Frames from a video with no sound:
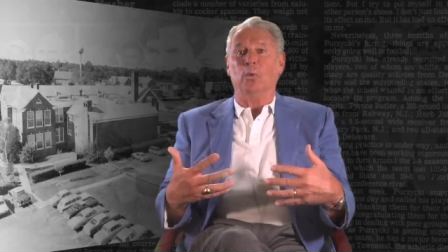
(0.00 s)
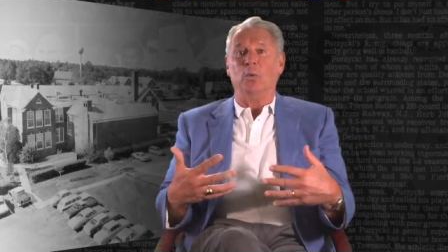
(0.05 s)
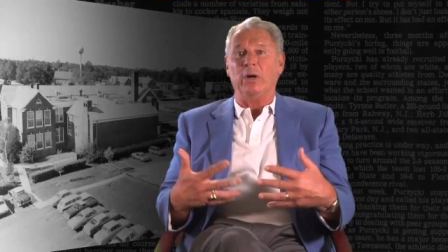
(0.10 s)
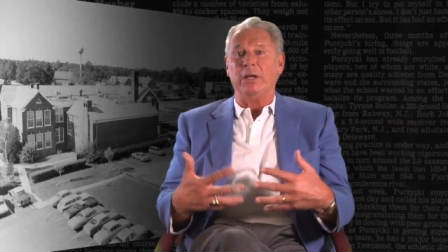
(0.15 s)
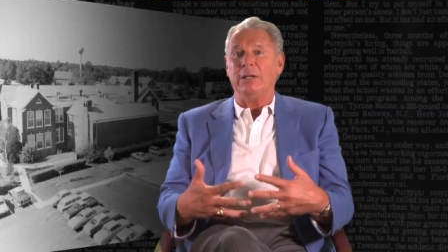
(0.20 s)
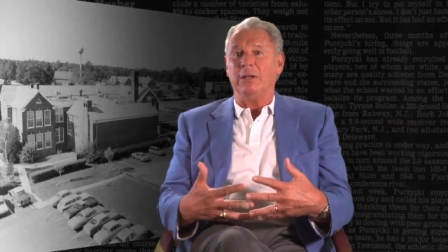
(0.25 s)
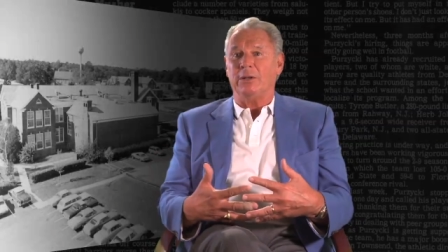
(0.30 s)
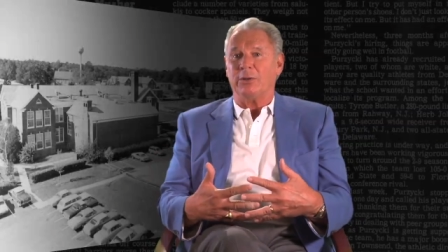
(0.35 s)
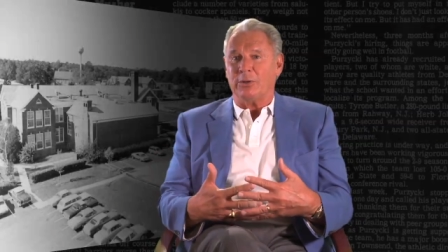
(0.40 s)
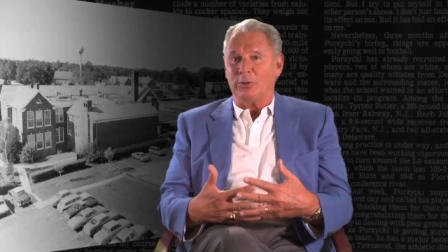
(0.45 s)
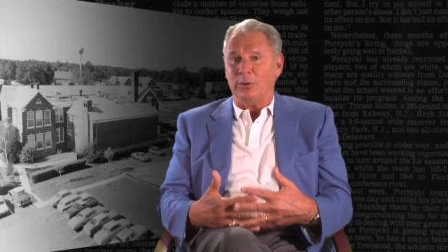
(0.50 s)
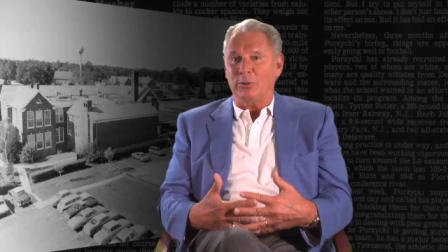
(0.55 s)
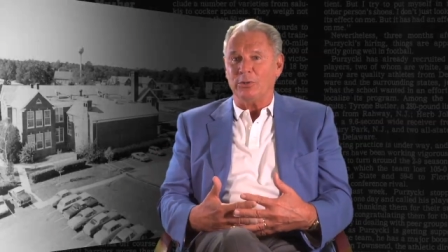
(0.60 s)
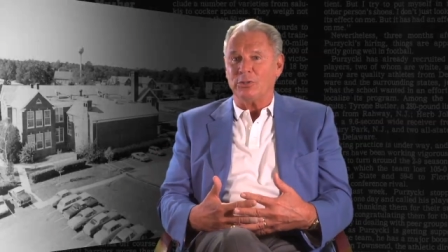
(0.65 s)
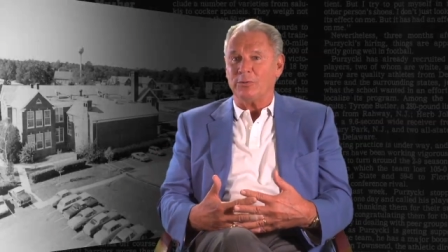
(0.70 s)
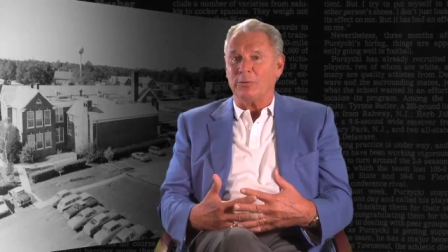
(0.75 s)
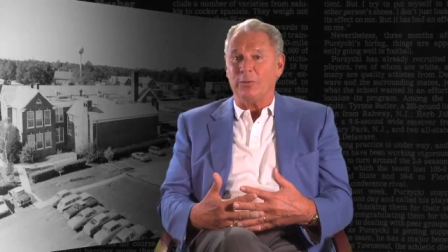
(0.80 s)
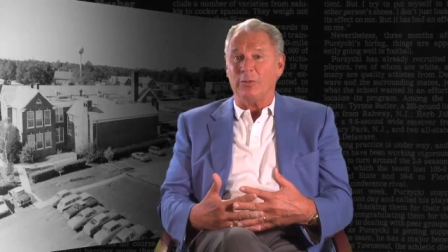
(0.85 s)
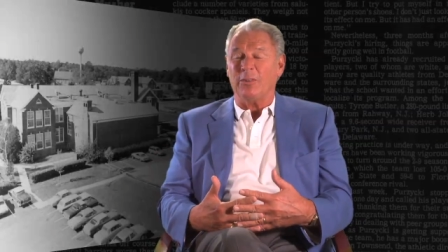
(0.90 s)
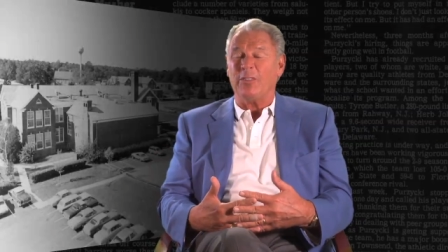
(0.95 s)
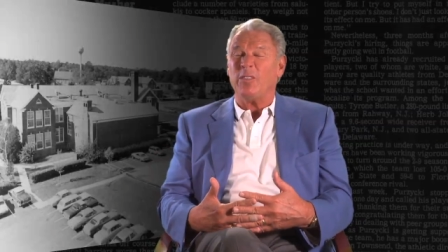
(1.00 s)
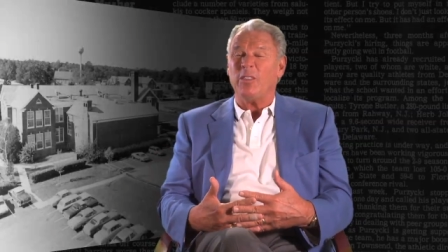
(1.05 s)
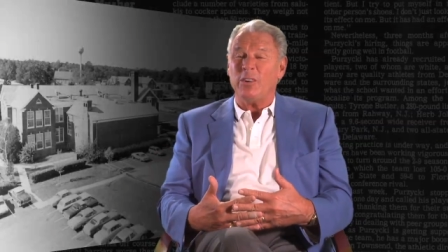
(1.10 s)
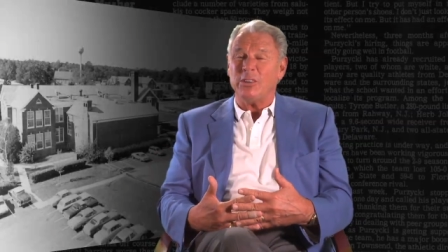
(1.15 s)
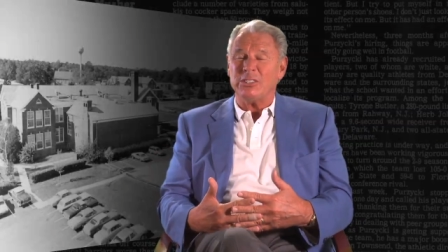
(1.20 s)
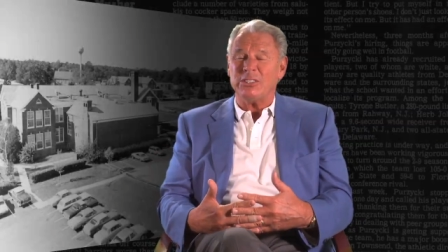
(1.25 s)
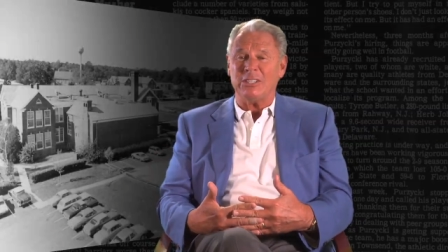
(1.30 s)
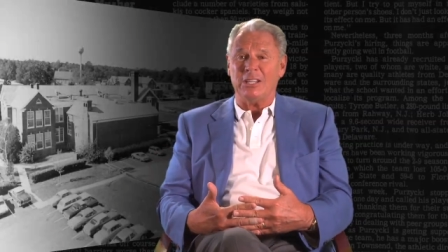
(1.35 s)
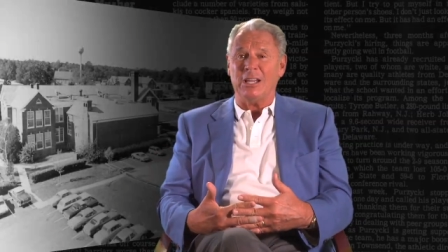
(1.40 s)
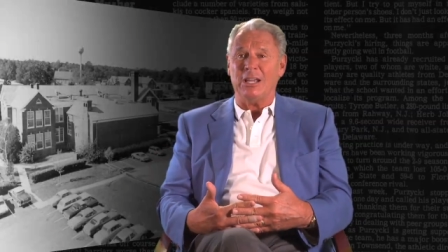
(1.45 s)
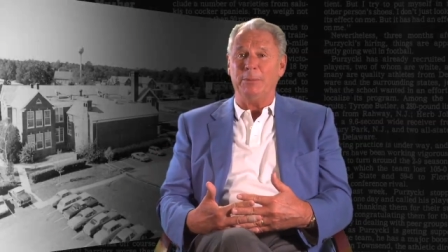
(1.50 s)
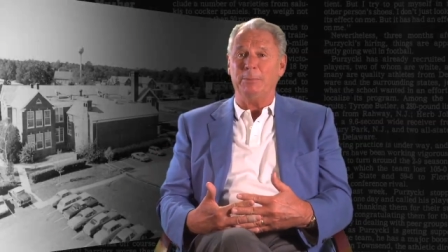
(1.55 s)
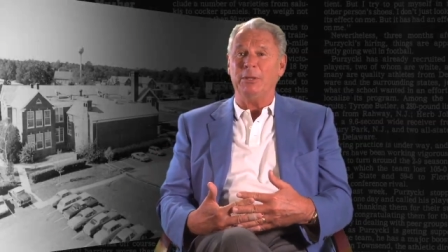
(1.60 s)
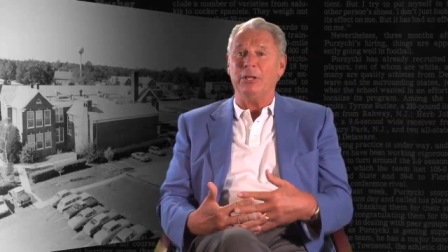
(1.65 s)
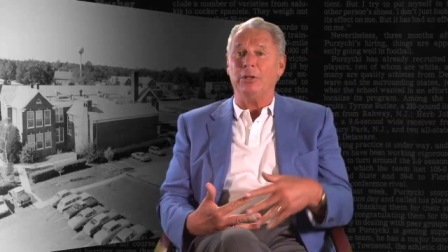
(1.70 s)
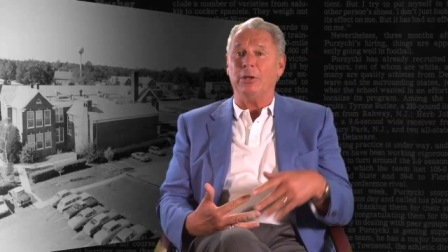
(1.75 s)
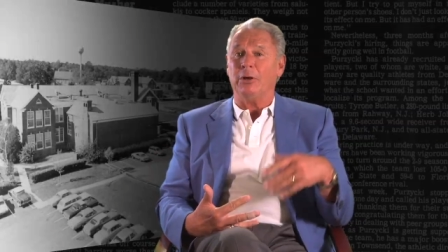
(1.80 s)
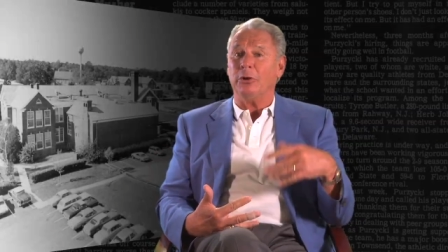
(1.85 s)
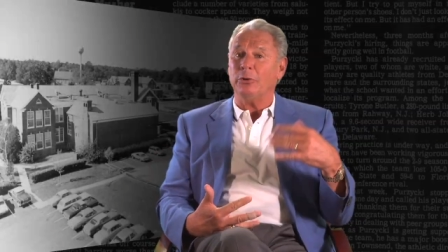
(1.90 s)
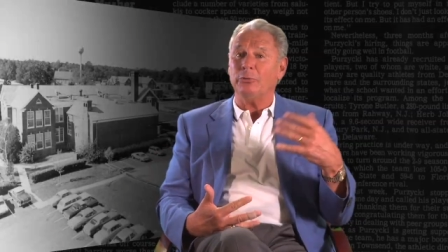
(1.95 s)
white coach for the first time
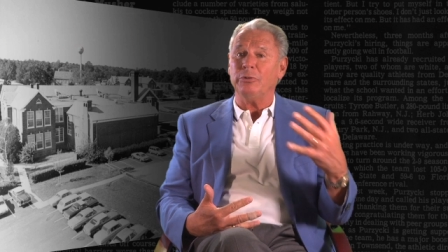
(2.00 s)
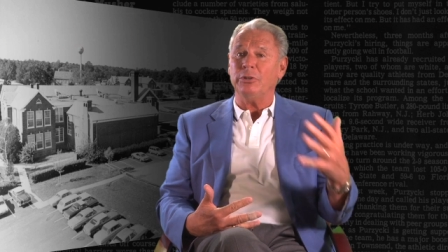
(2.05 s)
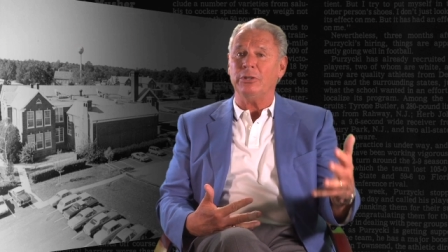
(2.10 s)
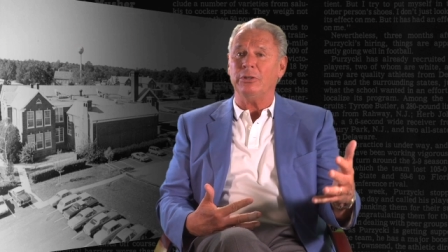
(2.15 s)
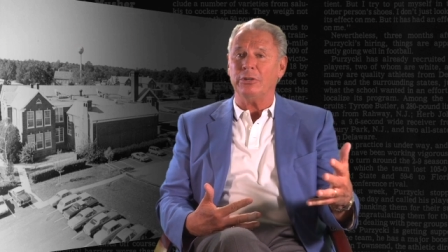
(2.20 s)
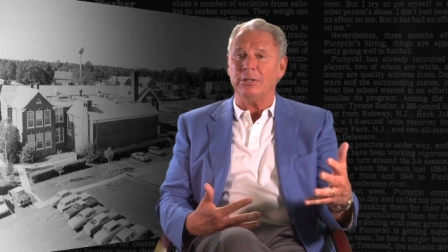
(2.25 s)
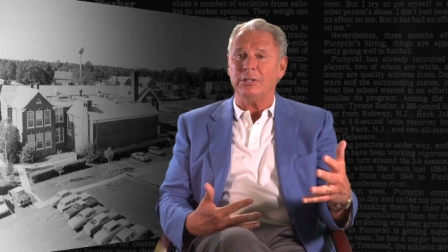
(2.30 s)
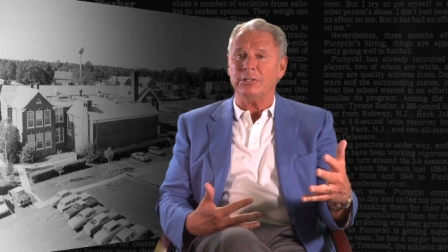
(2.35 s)
in the hundred-year